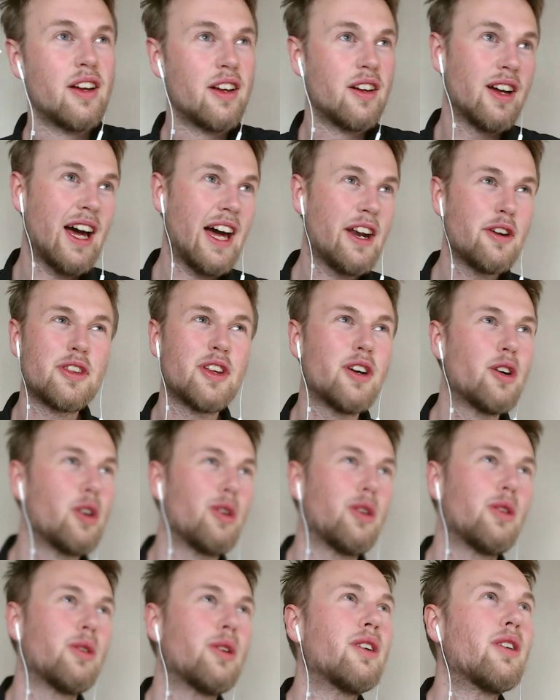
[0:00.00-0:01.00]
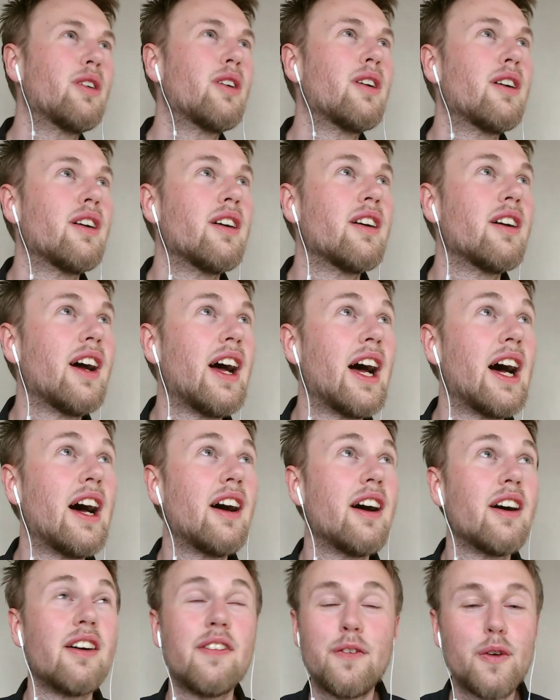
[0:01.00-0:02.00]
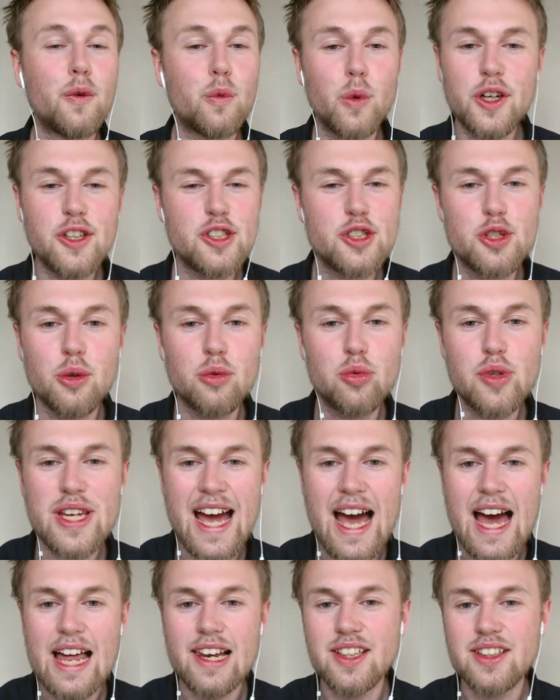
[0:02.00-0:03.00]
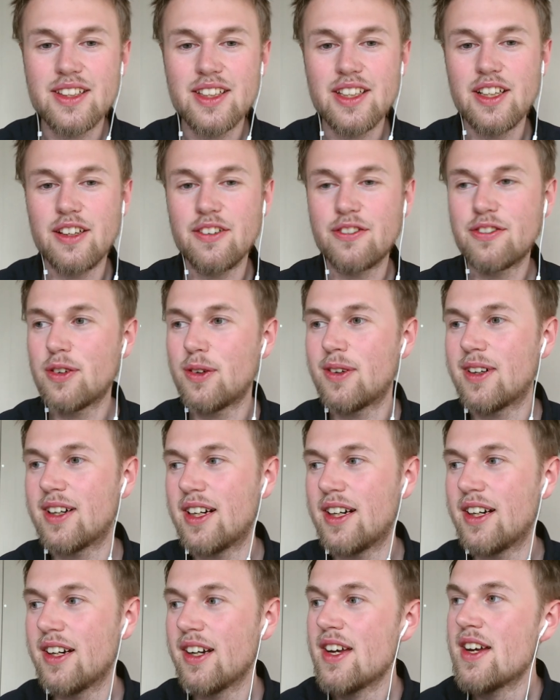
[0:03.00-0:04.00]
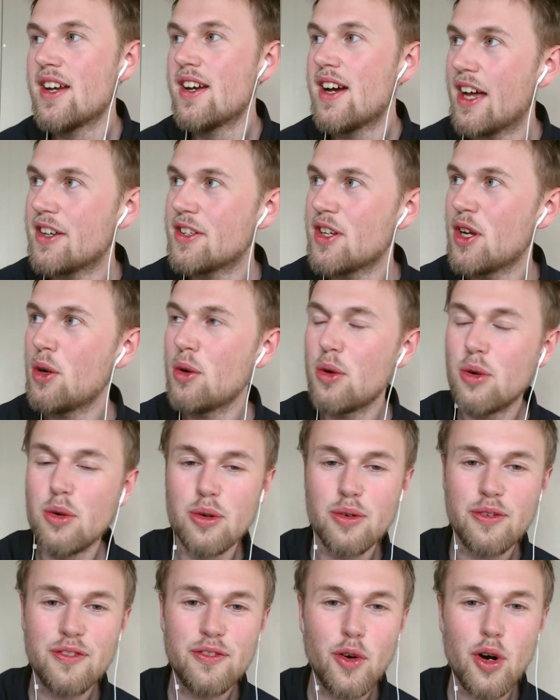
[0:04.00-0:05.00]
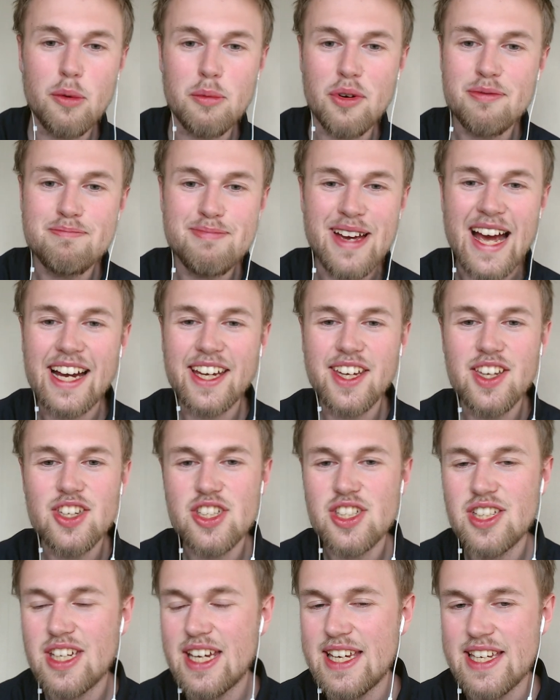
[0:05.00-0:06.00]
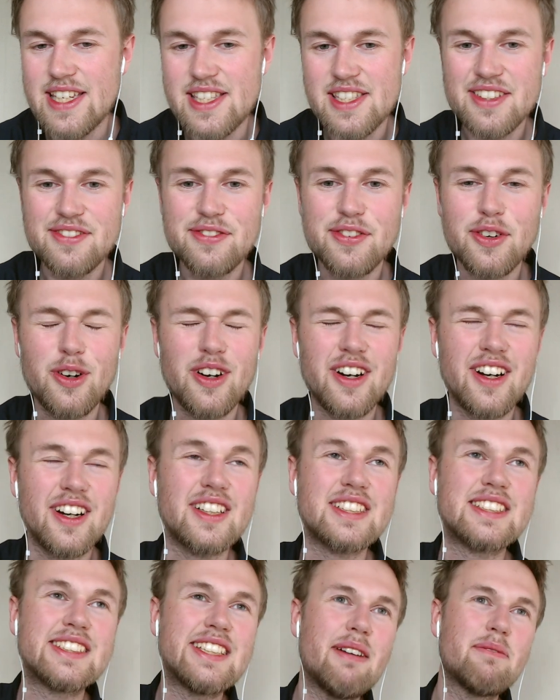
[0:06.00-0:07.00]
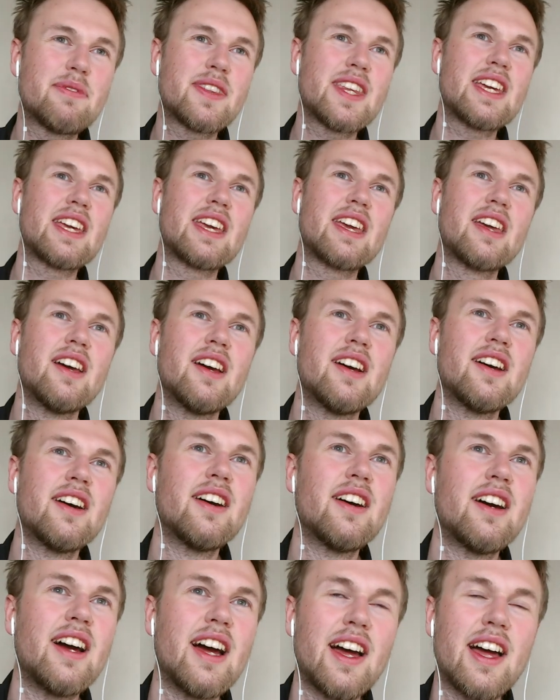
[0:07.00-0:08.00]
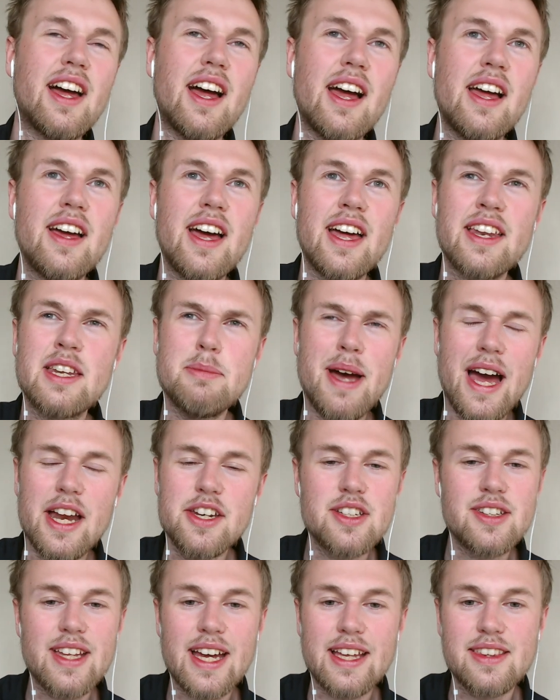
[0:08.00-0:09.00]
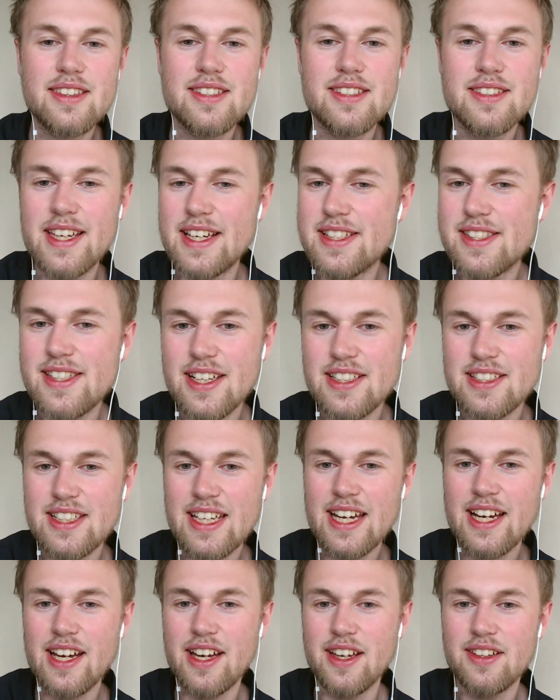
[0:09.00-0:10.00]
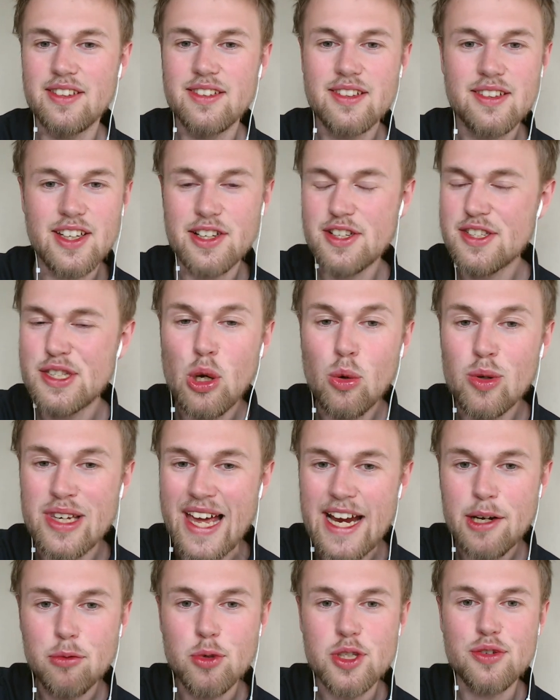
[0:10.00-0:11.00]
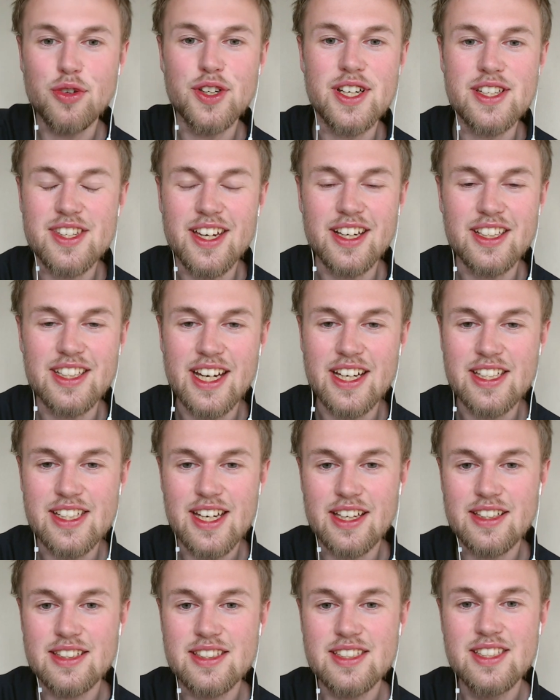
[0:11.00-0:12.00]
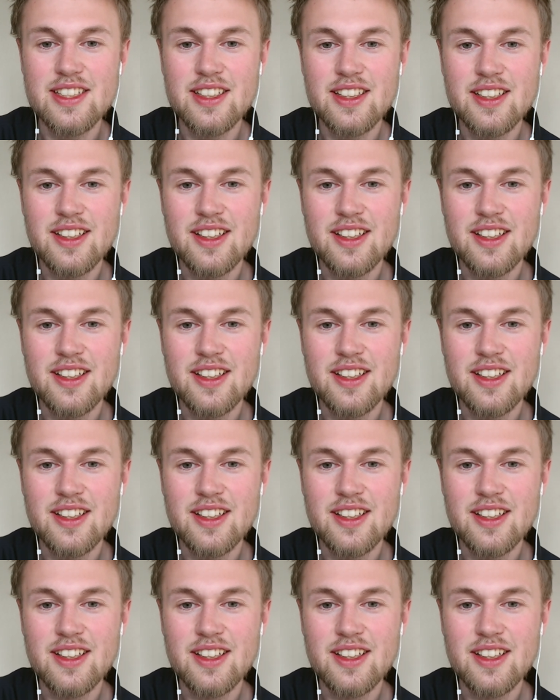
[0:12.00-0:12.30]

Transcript: I don't know, uh, for virtual reality, for a new form of mac and cheese, for something. And imagine that this idea, there is no language for this idea yet.